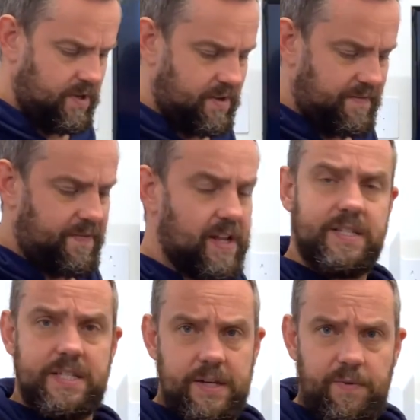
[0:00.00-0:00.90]

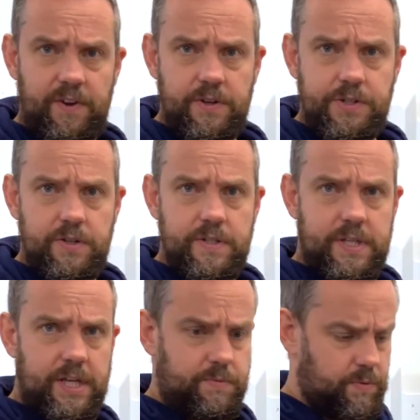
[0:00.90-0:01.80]
fancy versions.
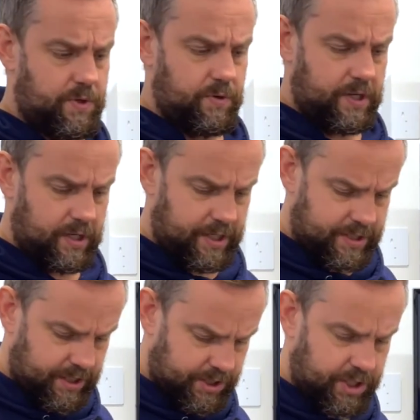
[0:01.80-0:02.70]
These will do little
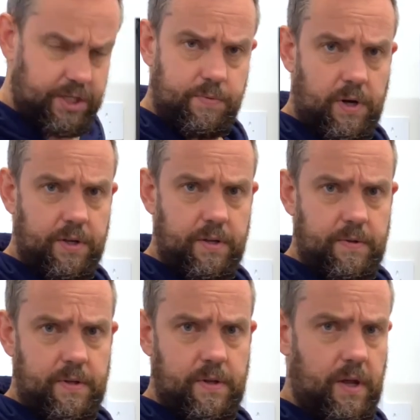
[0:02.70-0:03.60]
ECGs while you're
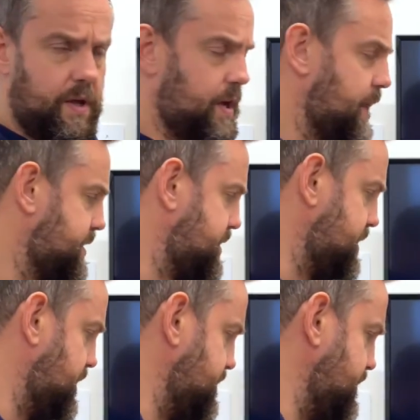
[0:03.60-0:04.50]

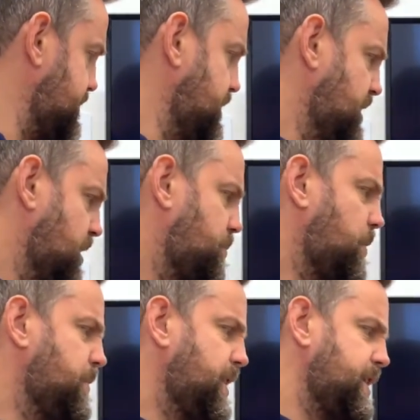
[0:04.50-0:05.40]
exercising.
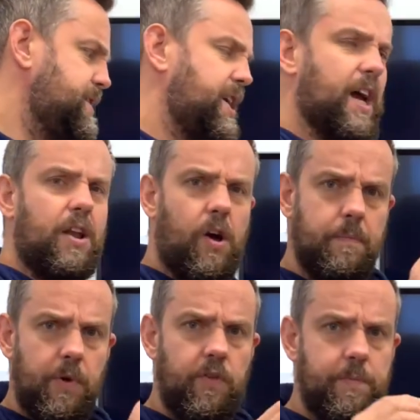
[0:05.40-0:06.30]
Problem with these, you get a lot
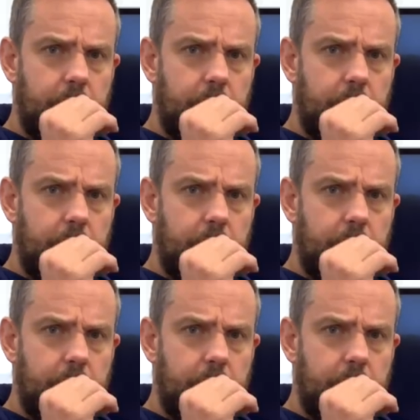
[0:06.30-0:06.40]
of movement